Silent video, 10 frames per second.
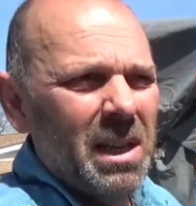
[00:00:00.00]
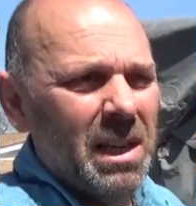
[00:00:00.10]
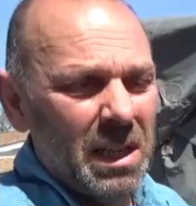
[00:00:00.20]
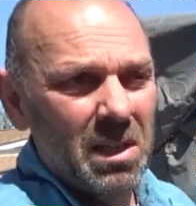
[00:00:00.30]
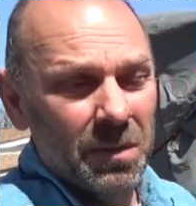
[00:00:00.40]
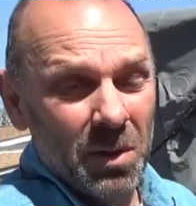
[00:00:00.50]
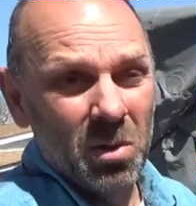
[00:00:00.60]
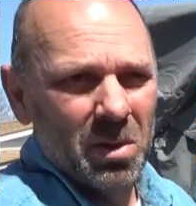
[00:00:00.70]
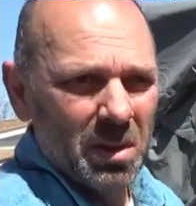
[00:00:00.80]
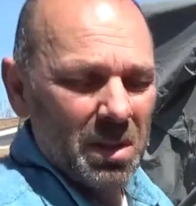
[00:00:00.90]
and each
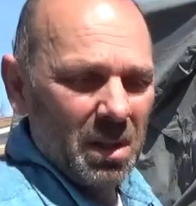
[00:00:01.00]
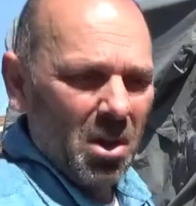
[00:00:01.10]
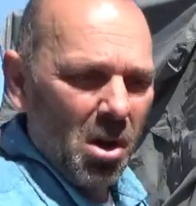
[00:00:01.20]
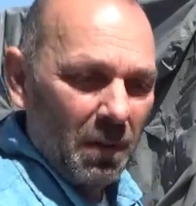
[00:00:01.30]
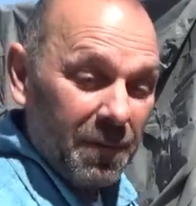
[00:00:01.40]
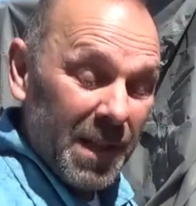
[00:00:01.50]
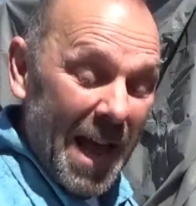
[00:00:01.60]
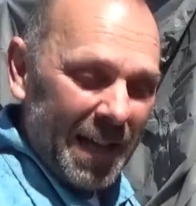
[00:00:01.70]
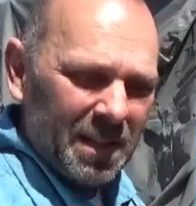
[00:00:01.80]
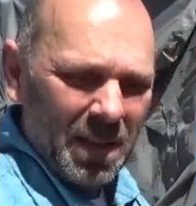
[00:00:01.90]
floor is a long
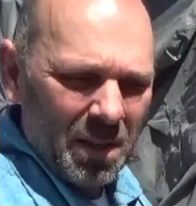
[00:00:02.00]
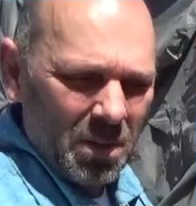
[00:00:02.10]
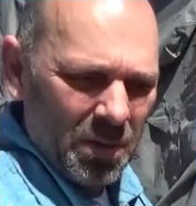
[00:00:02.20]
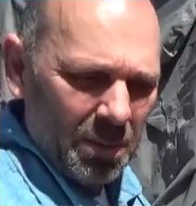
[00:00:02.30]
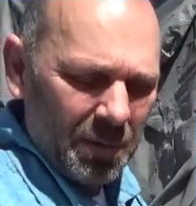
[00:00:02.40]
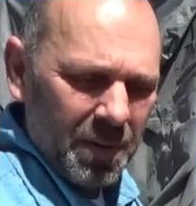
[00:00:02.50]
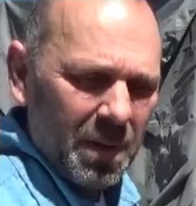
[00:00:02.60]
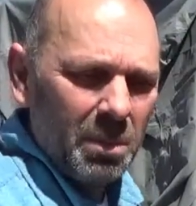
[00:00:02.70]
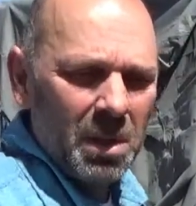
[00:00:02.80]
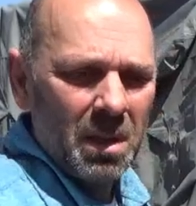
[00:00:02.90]
flat that goes from the front
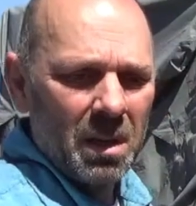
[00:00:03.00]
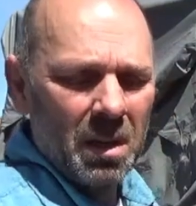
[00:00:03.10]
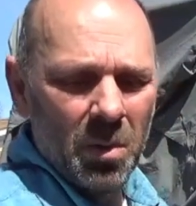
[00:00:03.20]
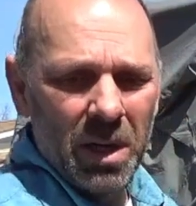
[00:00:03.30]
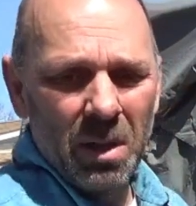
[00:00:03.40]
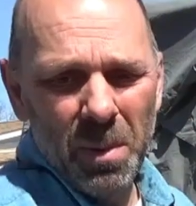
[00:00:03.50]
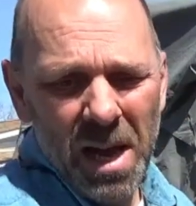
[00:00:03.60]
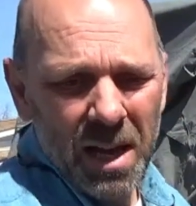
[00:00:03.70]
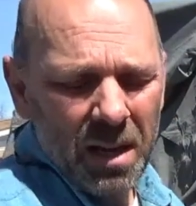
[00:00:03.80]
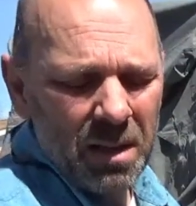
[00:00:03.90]
of the building all the way to the
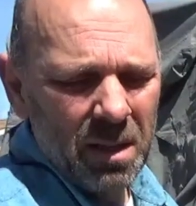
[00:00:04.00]
back,